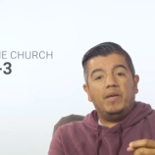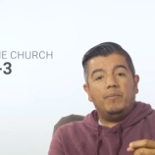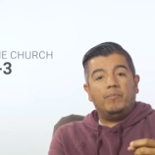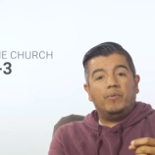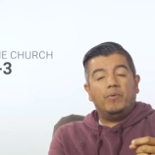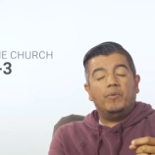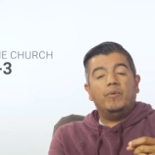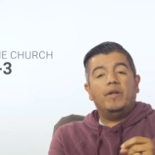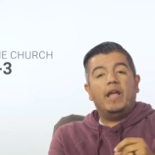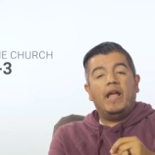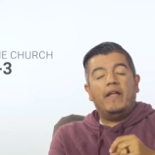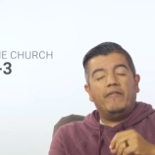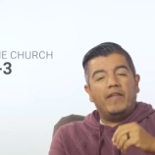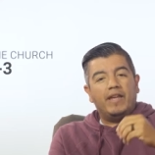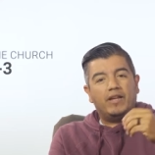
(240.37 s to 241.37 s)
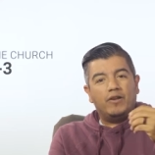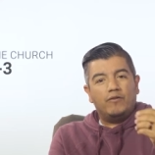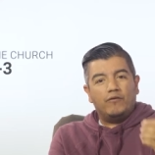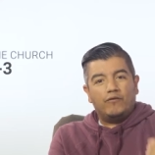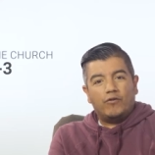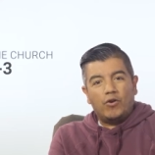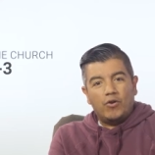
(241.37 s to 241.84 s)
people, and they
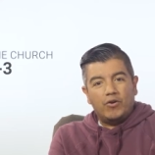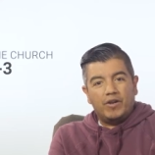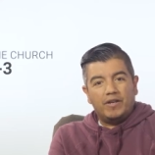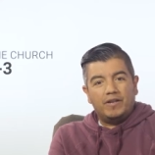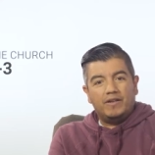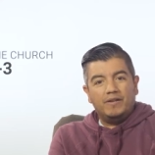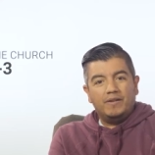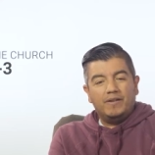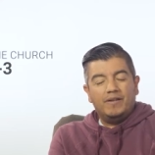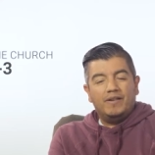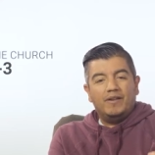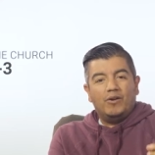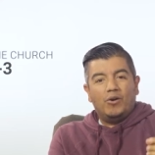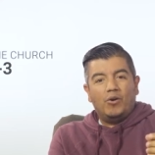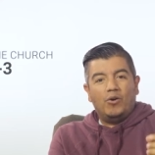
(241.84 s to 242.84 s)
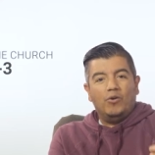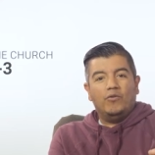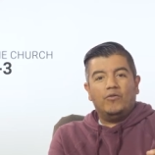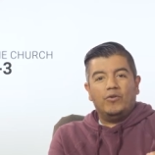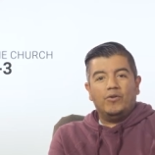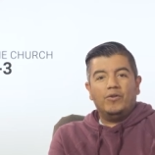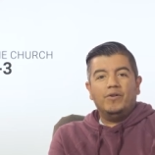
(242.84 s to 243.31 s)
converted
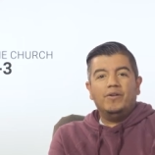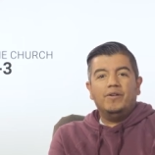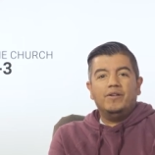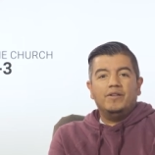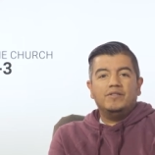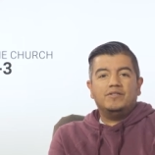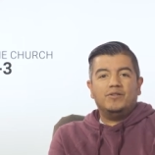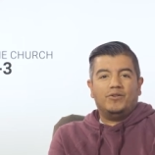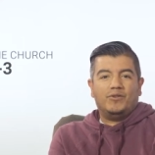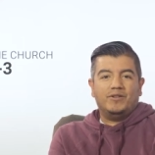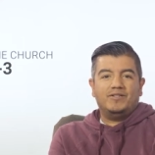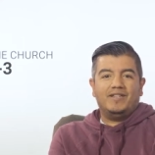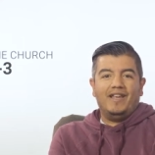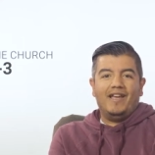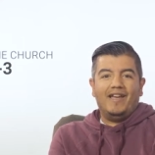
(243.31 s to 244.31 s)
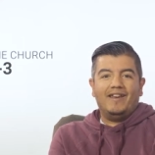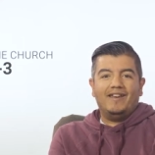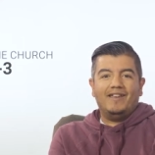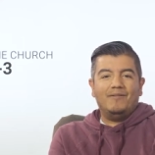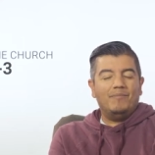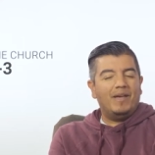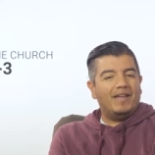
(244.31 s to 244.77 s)
over to
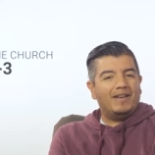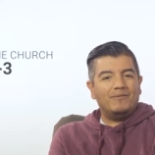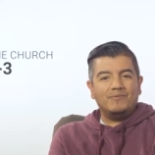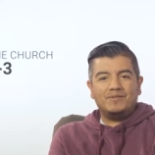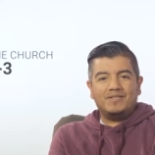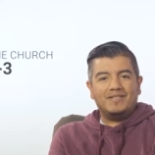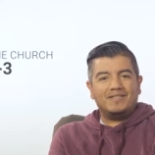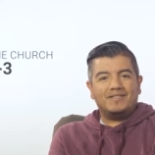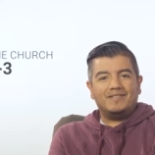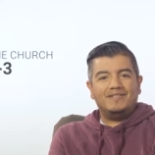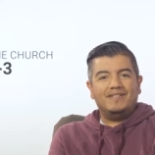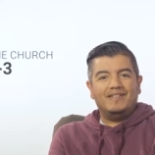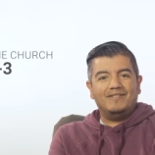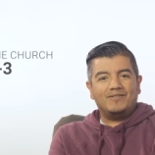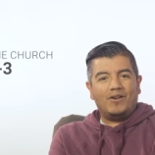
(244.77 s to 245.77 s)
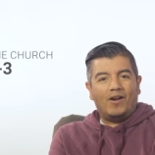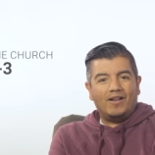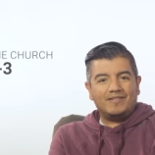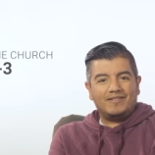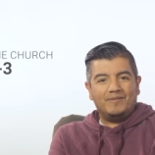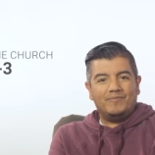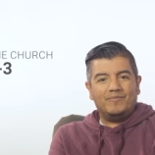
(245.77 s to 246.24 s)
Christianity. Man, it was just, it was
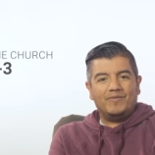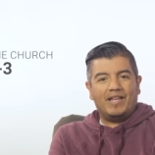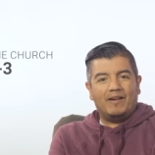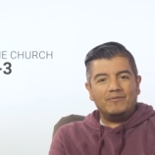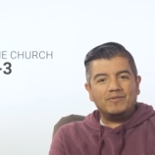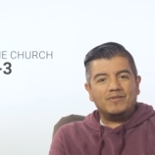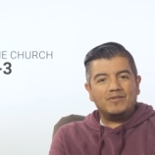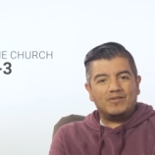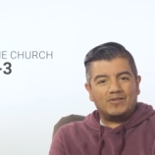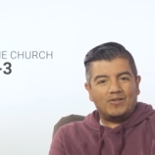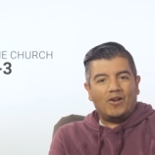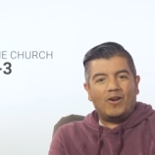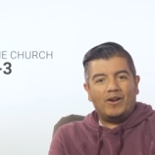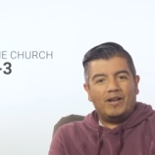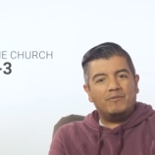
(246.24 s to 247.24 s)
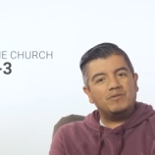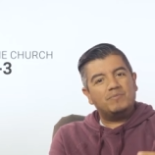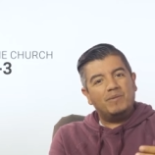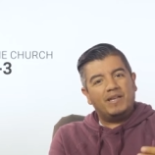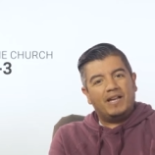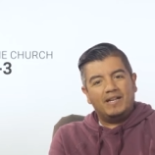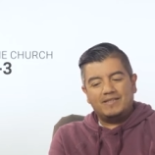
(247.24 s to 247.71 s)
awesome. That was the start. That was
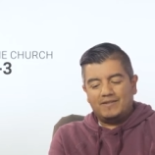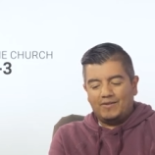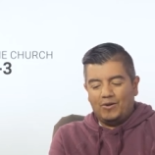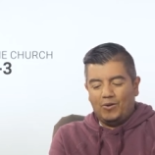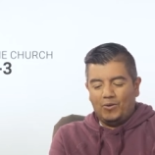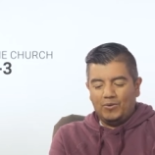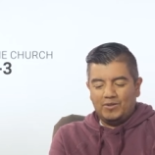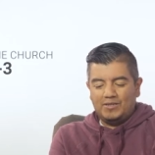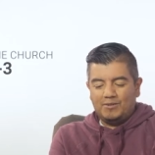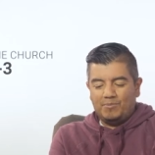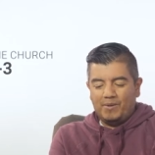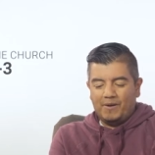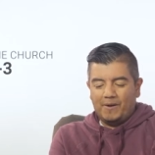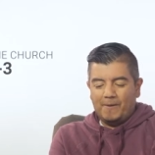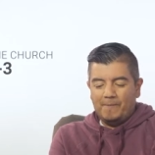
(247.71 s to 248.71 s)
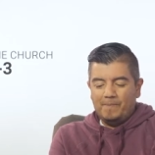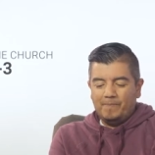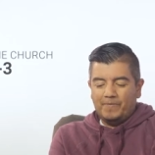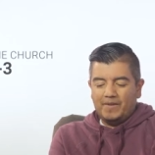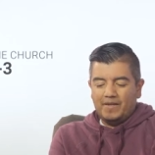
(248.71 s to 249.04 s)
because of the Holy Spirit.